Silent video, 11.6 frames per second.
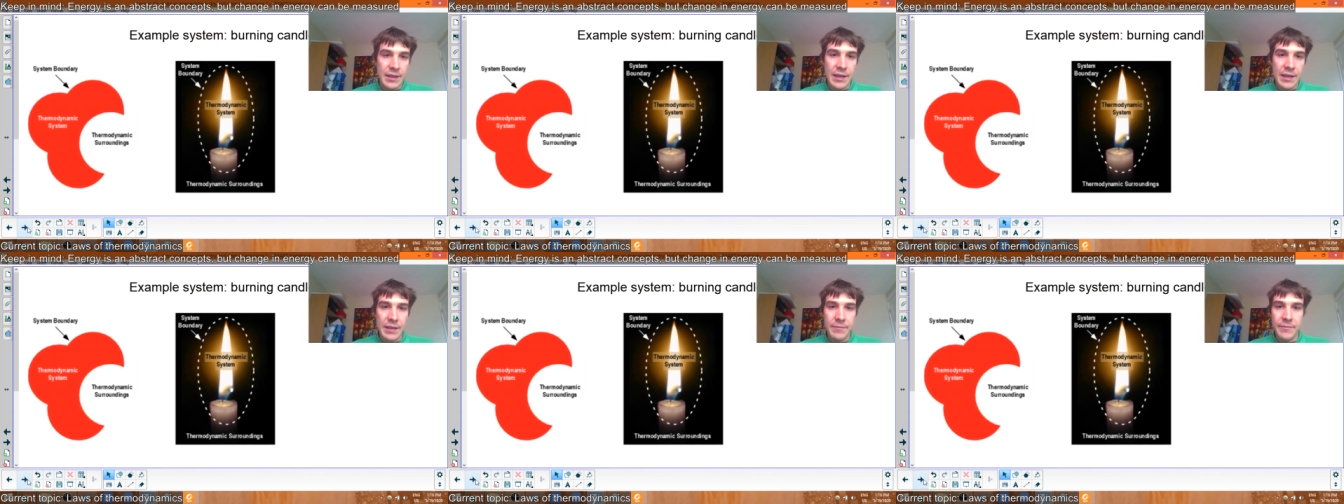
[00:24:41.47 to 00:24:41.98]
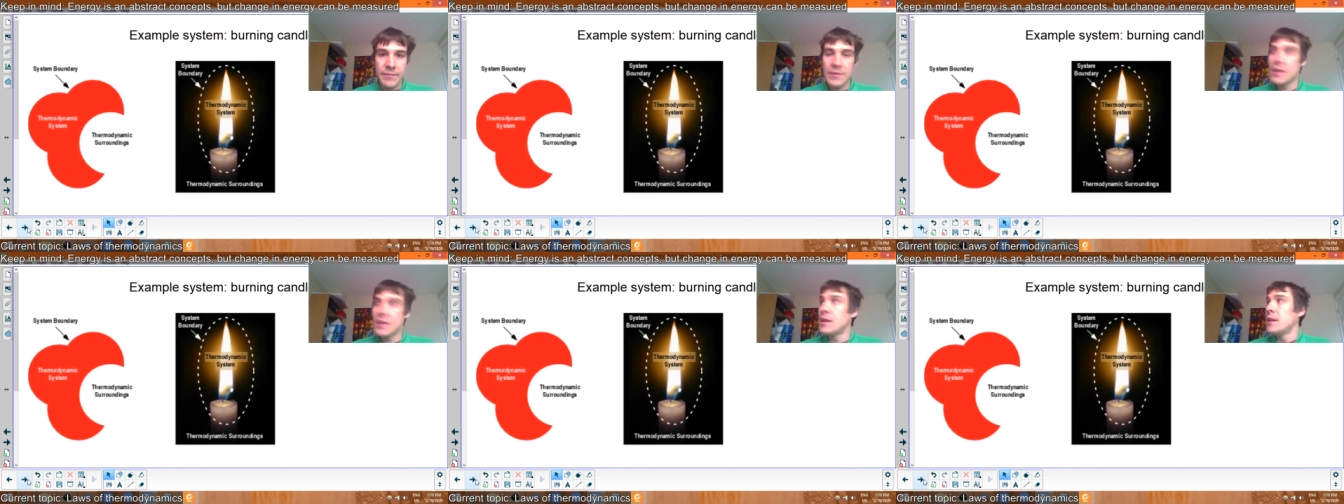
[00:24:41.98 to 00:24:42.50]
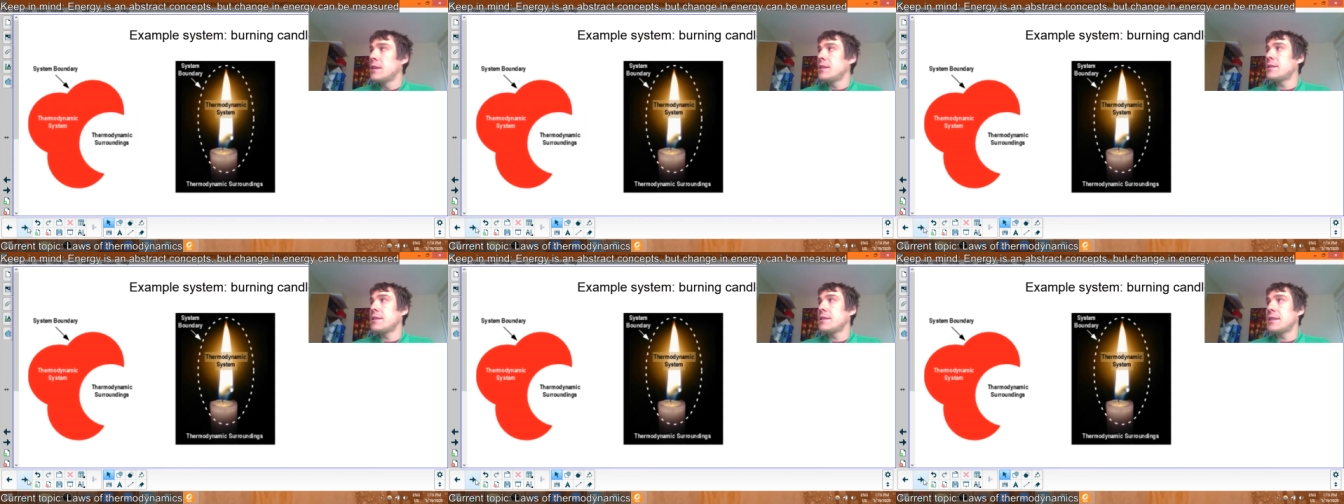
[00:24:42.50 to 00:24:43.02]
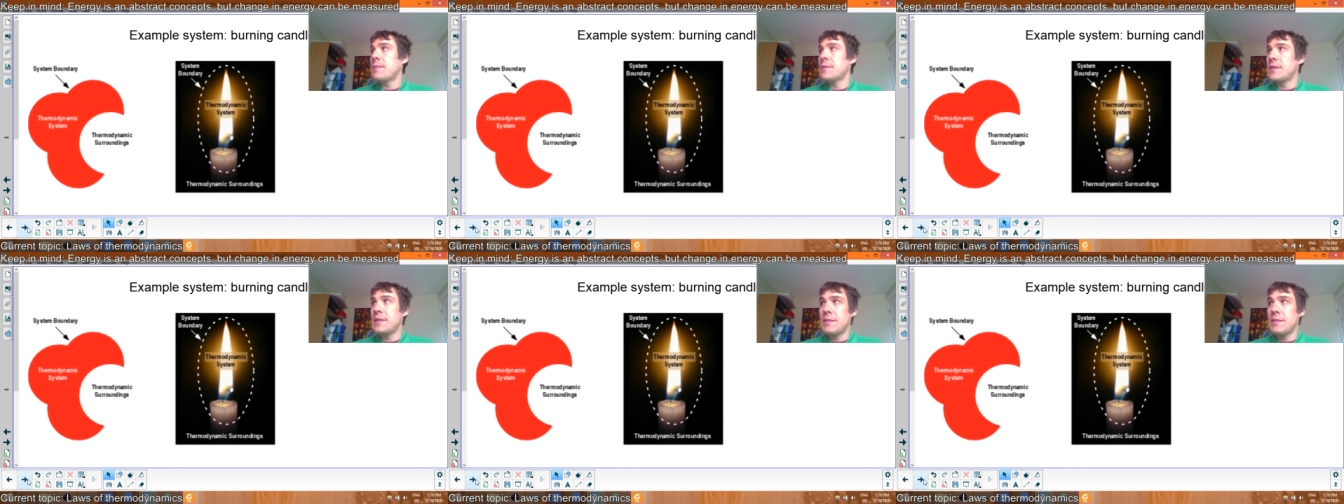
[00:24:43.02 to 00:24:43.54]
that. Here's an example
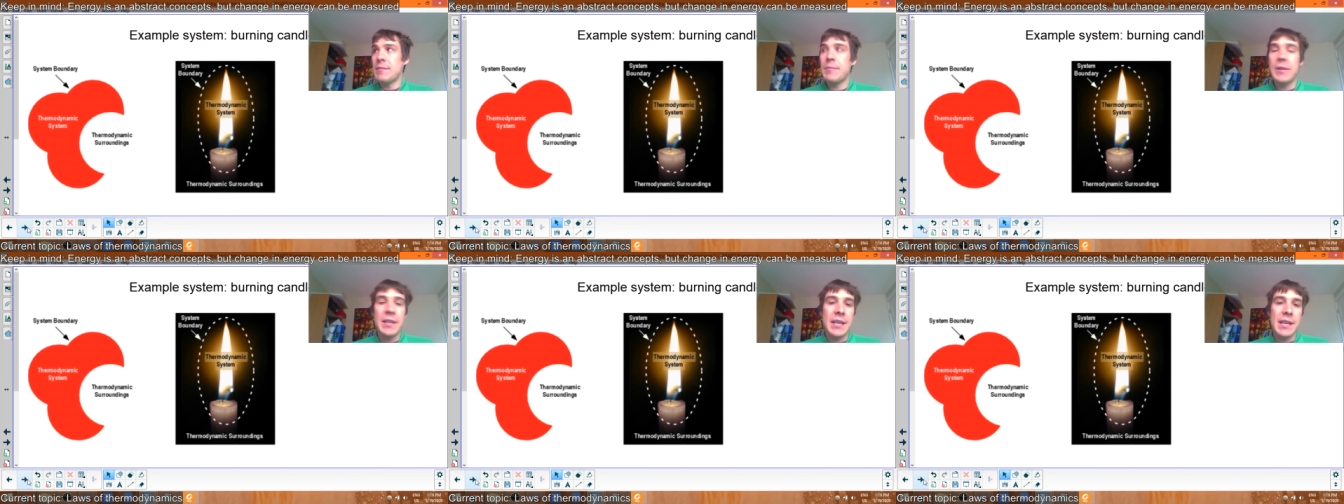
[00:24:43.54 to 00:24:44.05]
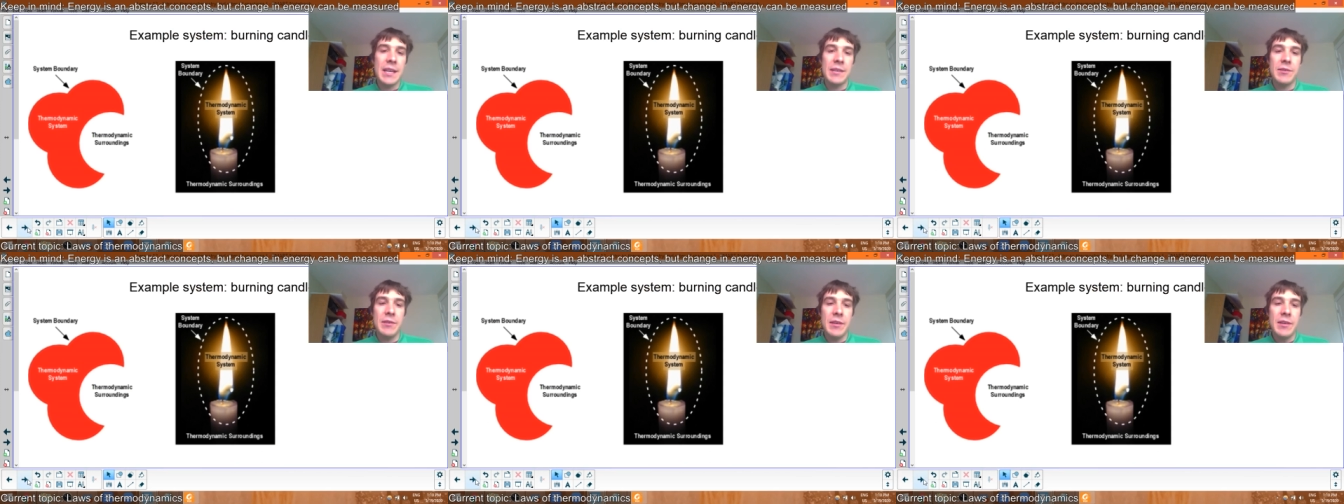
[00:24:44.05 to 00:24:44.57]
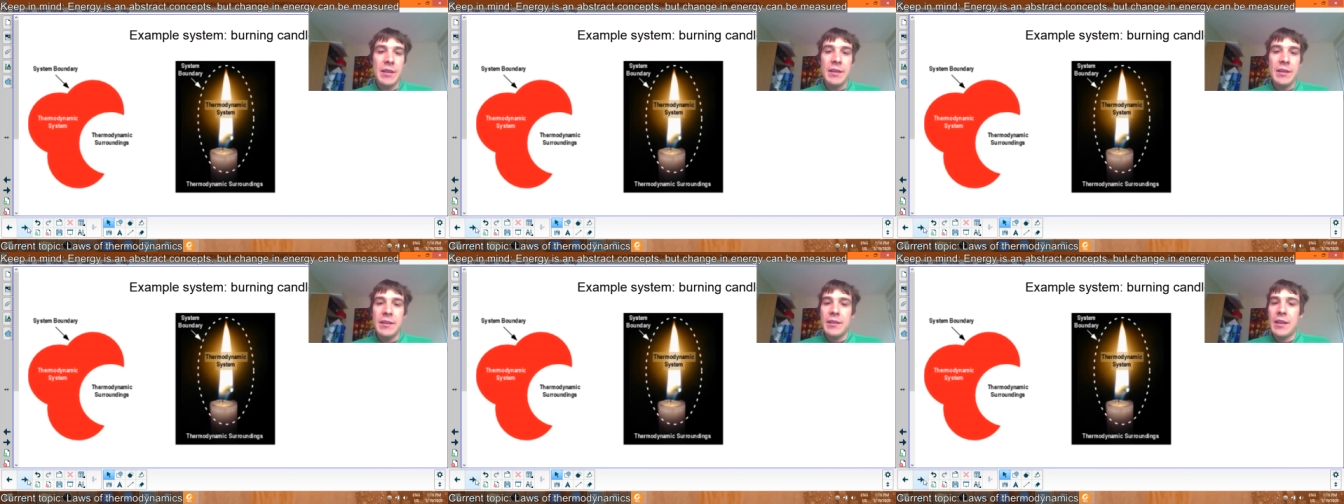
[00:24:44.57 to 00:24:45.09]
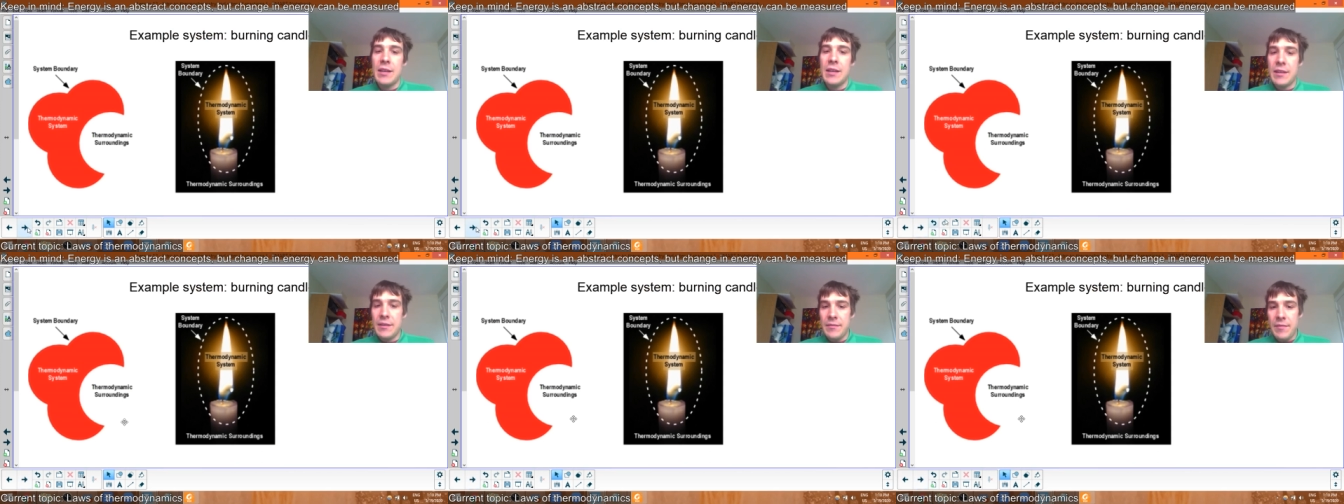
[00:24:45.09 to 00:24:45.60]
system, a burning candle.
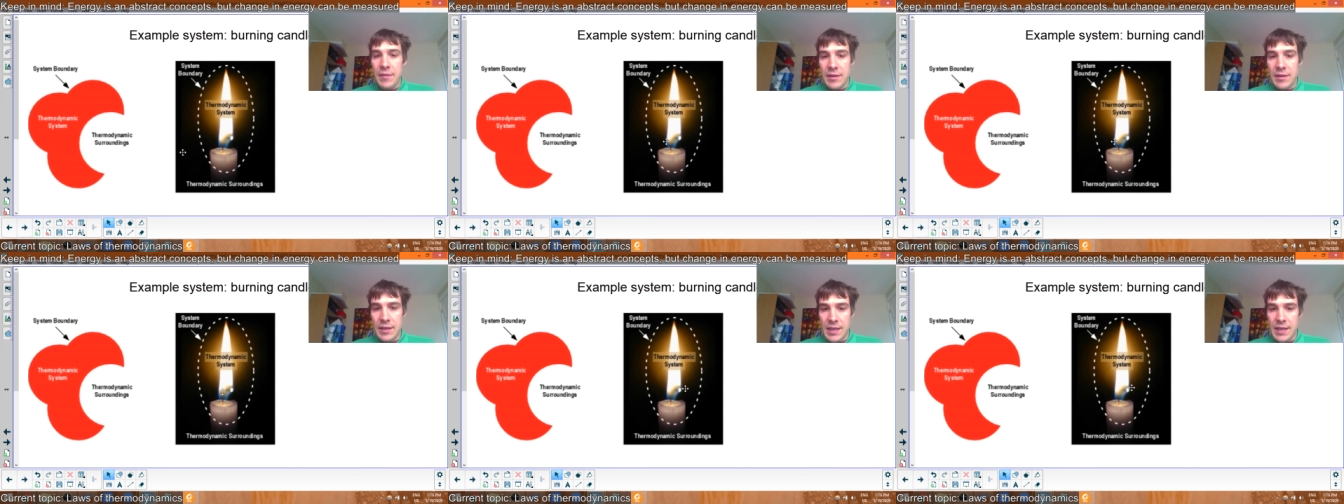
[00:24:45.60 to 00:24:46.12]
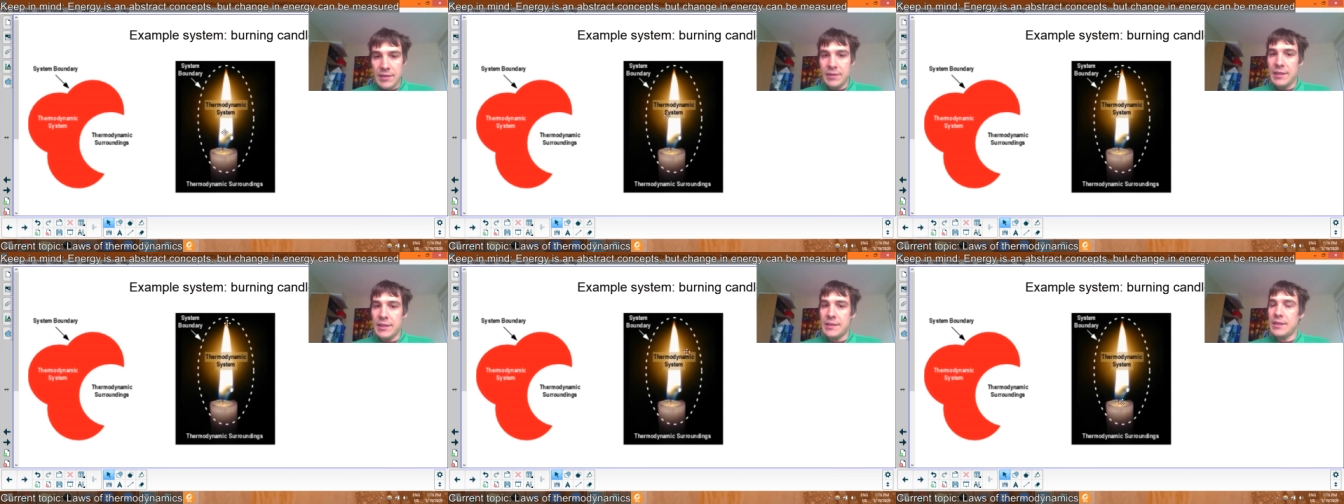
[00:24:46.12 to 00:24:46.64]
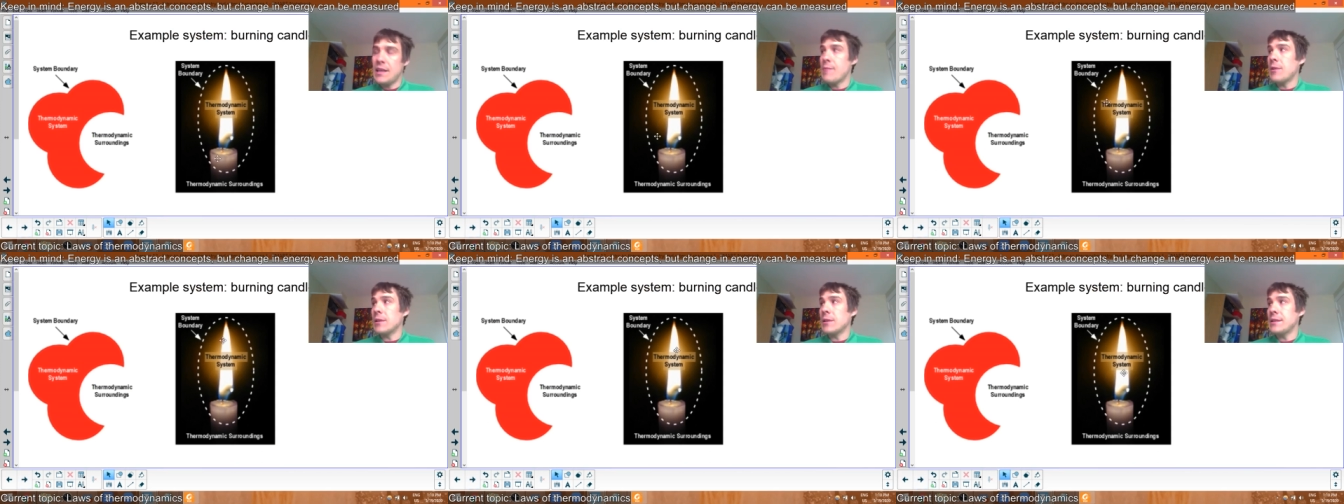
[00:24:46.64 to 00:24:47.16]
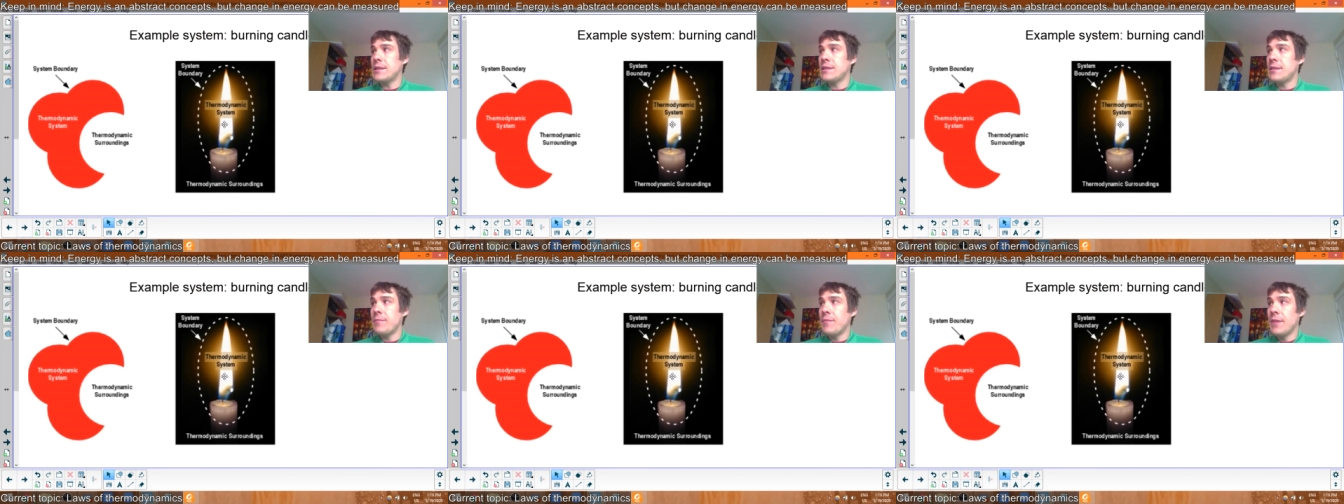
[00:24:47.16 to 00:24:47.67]
The candle is the chemical
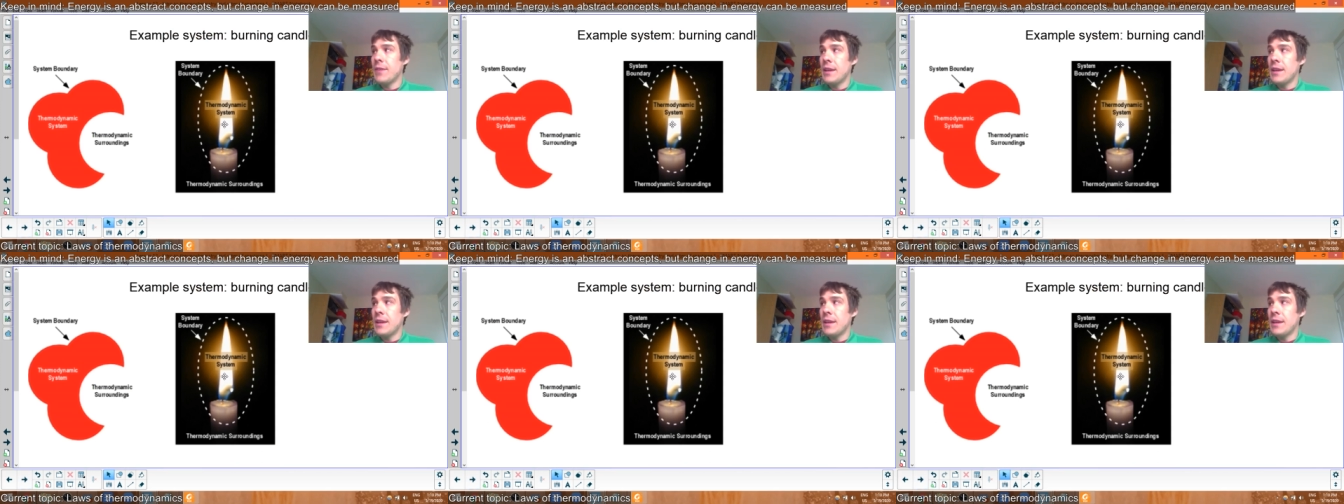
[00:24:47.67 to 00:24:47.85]
system.